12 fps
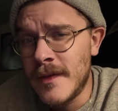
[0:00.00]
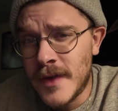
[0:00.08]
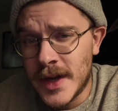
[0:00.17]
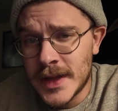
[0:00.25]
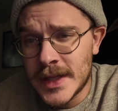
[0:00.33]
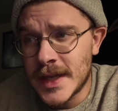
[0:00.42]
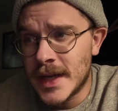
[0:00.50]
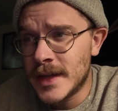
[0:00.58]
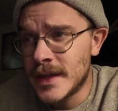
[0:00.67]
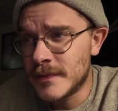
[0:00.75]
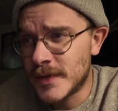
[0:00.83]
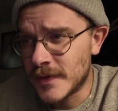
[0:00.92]
find the
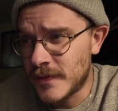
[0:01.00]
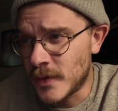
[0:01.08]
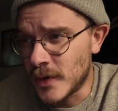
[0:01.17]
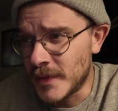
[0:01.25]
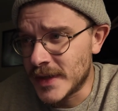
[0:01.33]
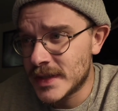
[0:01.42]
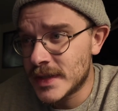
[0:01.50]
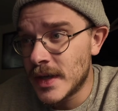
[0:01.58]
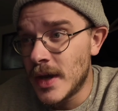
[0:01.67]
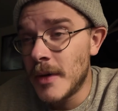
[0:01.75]
editing performance